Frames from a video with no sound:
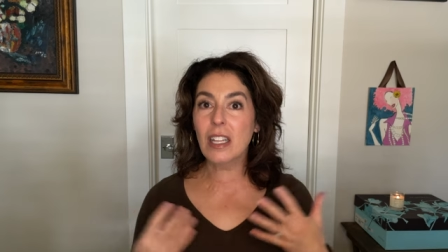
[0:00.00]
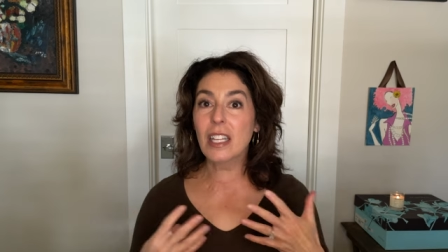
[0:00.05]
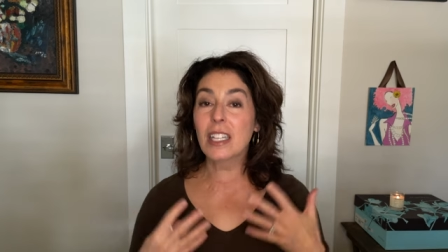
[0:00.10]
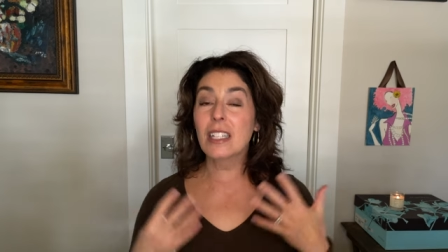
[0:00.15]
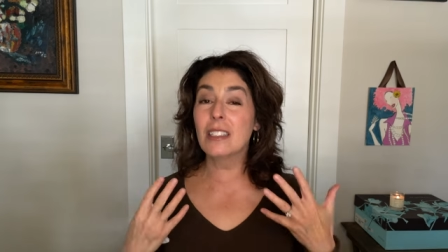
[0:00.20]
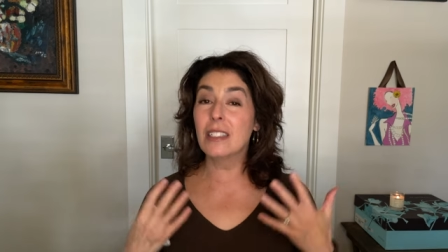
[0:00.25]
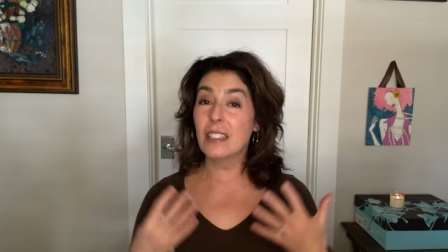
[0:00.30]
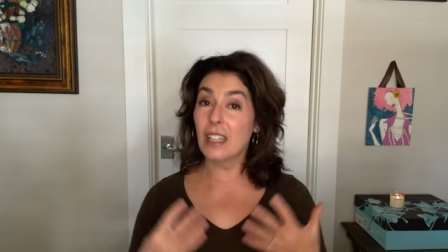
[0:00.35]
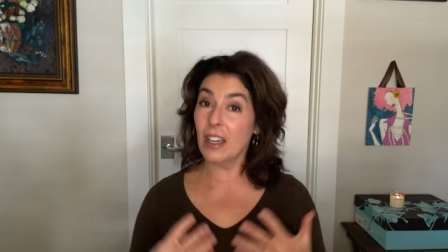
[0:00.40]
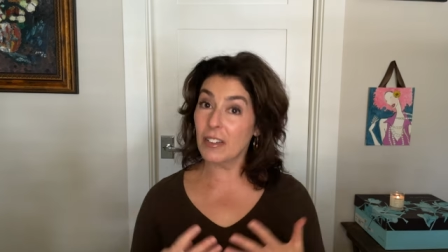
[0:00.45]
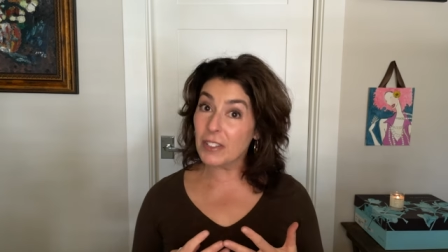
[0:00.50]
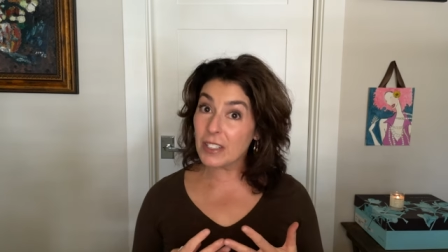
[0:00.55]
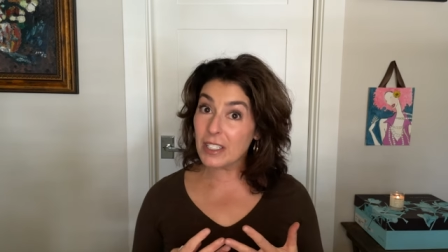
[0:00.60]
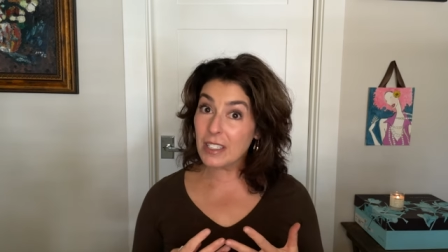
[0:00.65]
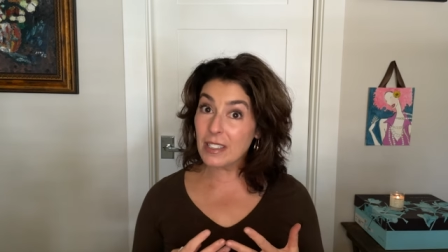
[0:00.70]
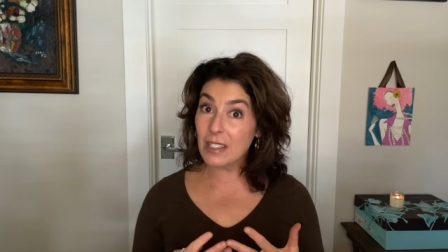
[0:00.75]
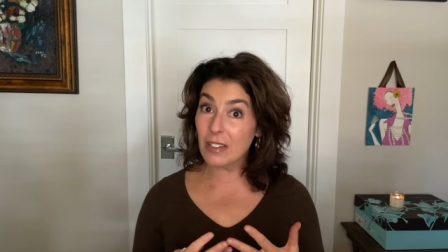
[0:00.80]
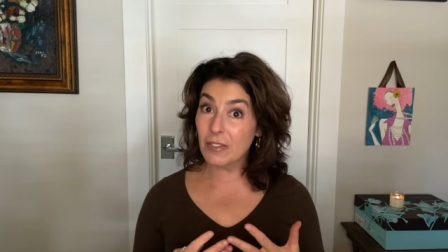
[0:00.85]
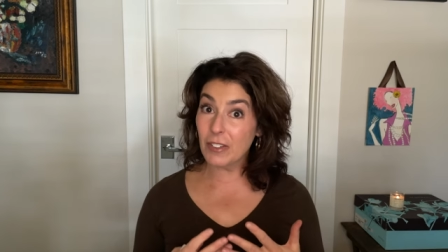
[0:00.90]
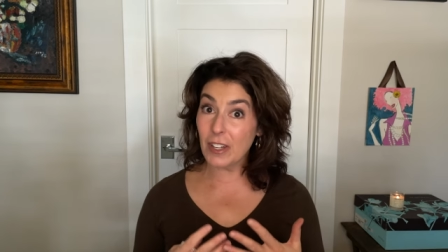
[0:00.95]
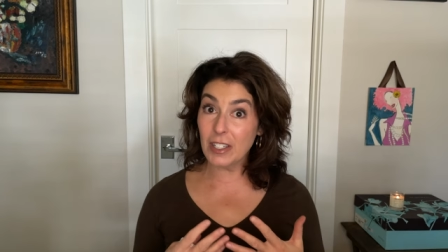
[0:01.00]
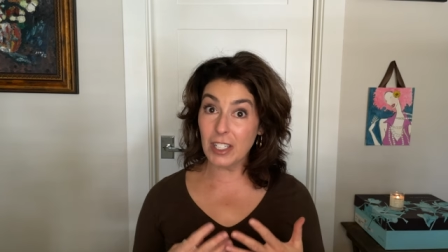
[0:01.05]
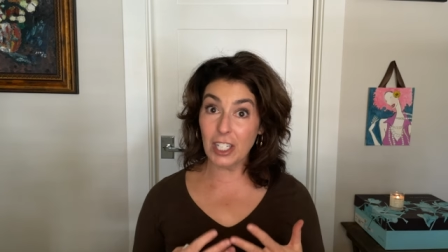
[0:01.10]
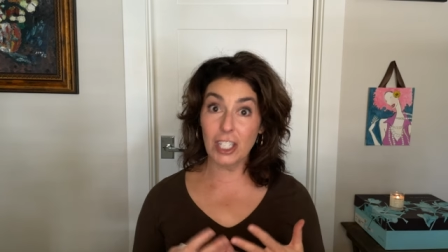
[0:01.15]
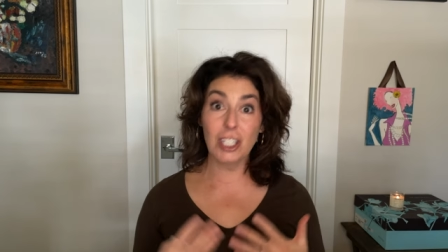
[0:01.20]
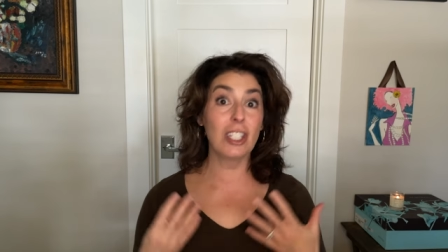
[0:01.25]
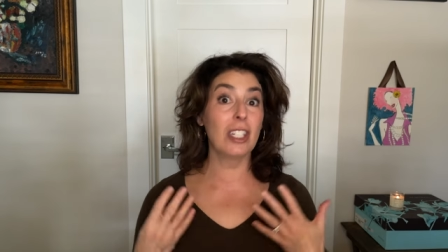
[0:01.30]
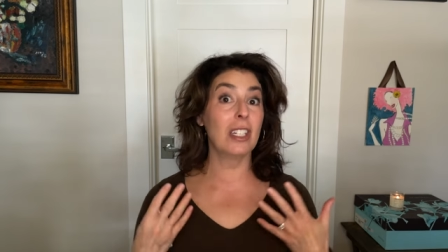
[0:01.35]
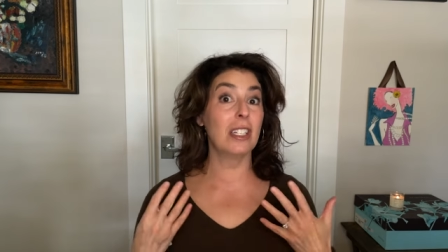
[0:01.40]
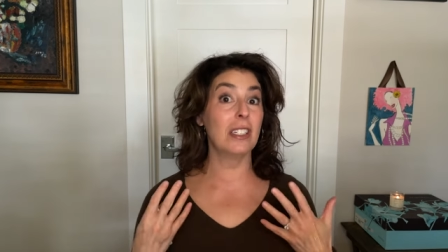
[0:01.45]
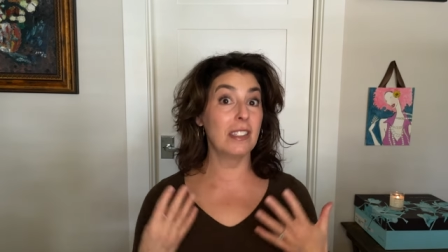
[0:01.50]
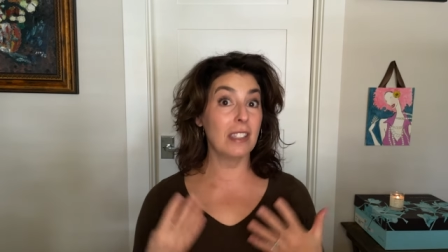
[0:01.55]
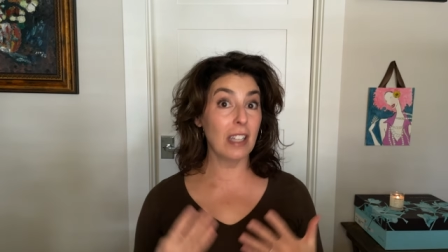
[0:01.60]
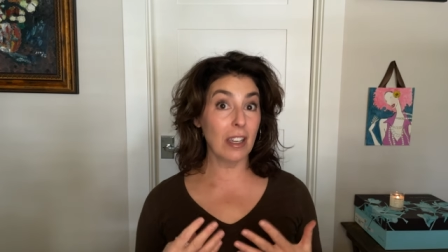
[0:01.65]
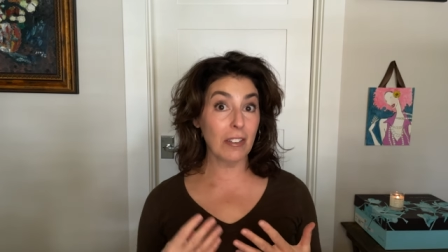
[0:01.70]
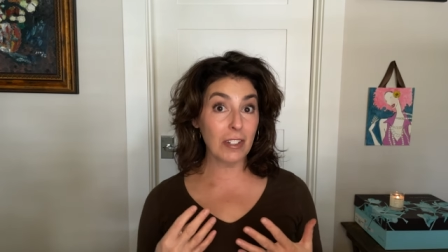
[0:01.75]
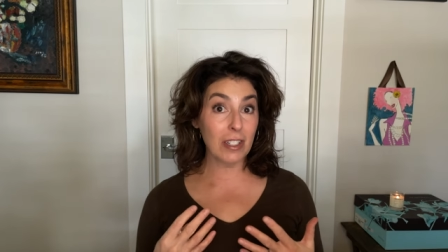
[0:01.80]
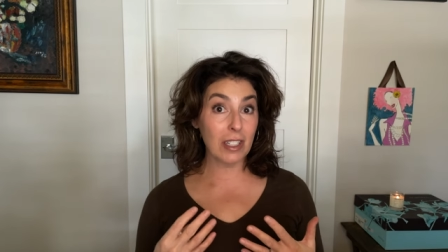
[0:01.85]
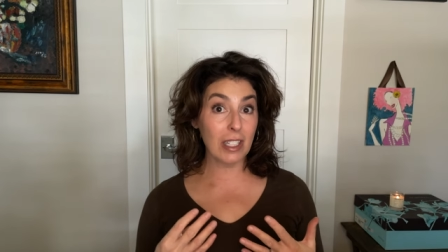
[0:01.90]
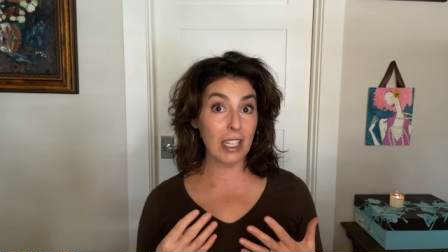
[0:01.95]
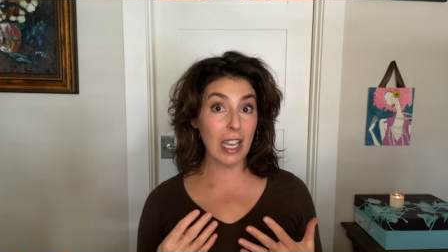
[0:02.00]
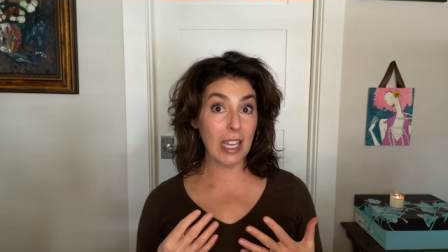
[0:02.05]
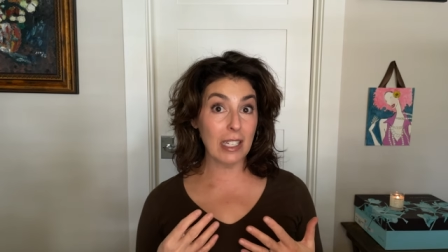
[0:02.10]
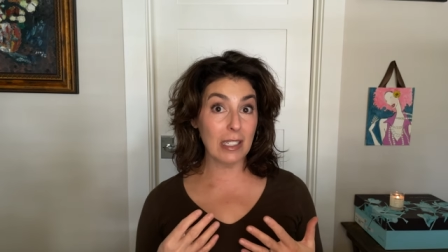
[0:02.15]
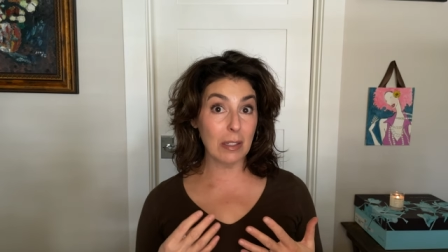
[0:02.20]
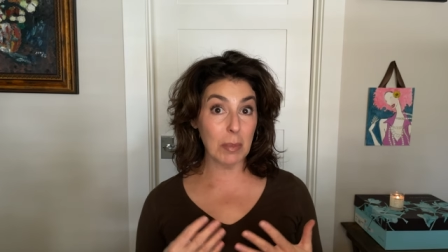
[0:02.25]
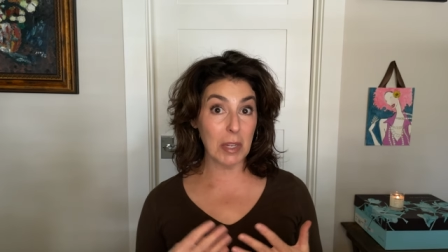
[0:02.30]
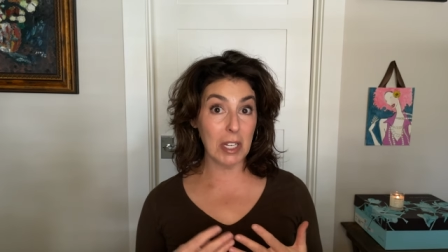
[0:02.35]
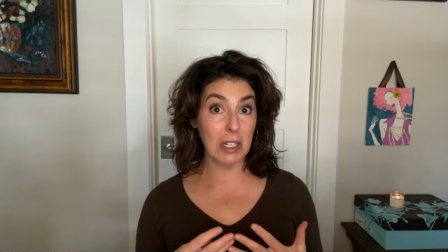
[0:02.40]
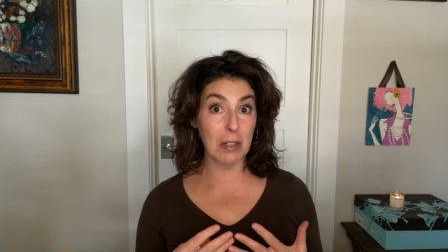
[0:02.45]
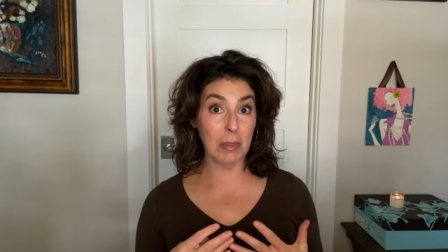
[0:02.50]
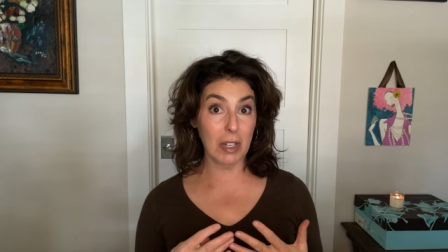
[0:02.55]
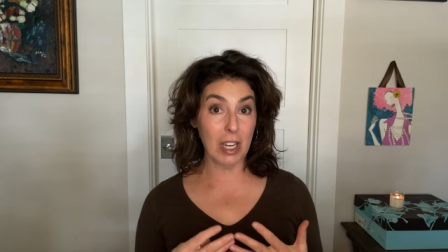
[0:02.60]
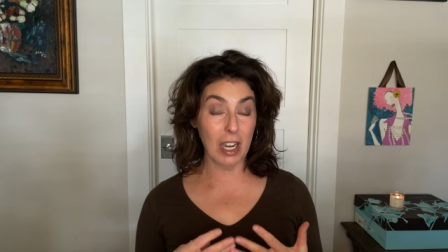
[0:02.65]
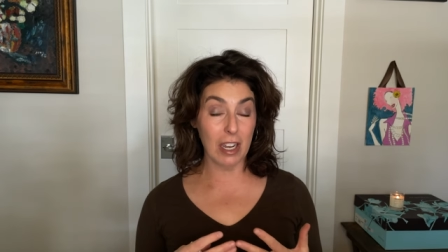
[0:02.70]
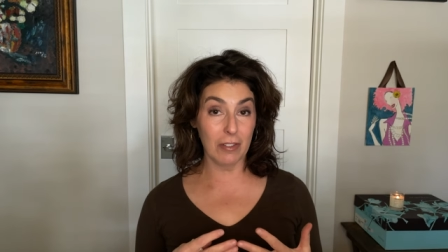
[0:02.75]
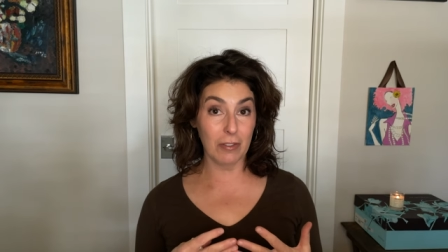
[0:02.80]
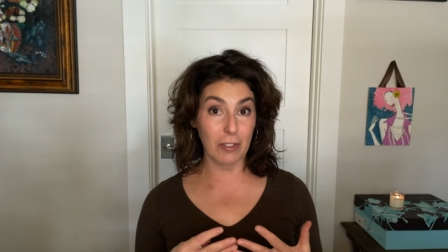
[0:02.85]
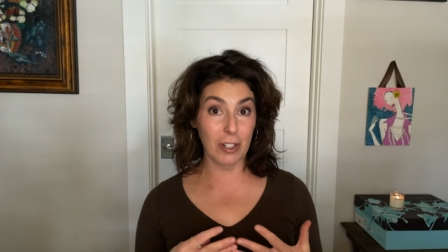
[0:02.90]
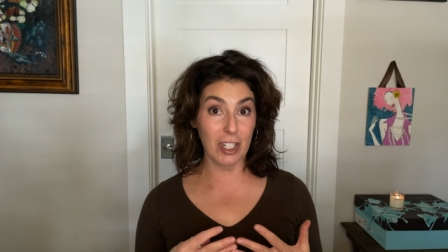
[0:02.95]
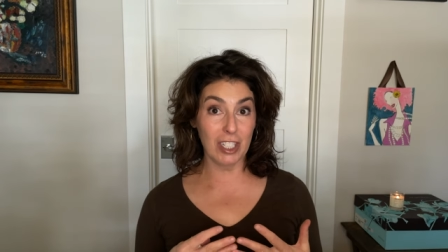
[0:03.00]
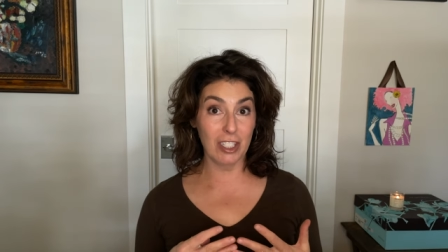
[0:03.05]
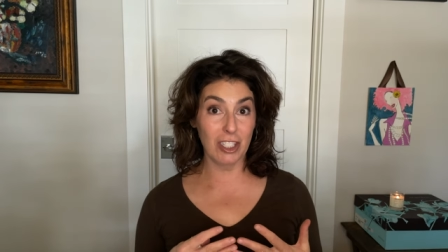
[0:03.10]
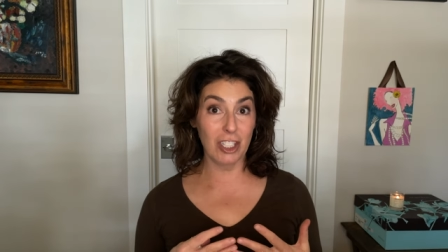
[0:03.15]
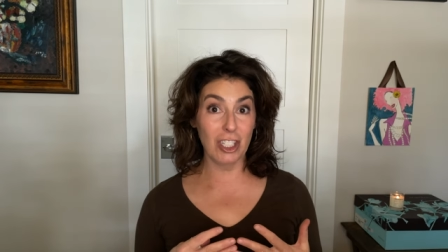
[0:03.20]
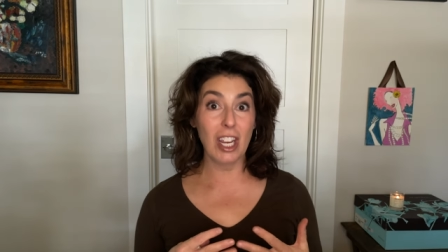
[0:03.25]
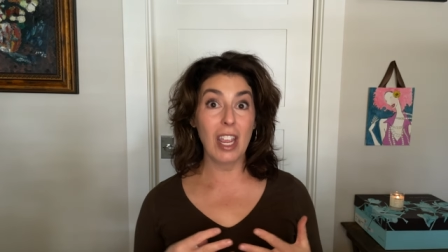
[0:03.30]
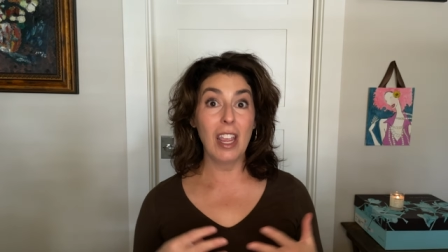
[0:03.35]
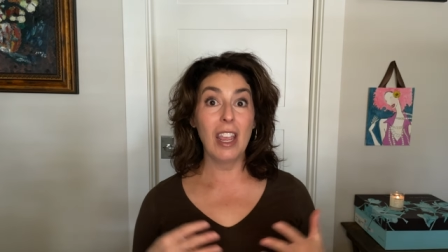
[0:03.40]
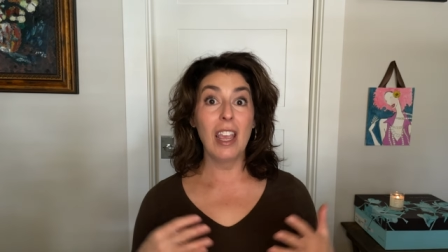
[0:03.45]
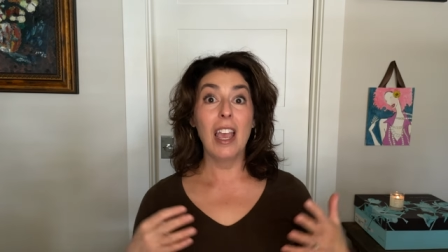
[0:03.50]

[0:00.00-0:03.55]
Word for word: Like it definitely is a foundation, it definitely has medium coverage.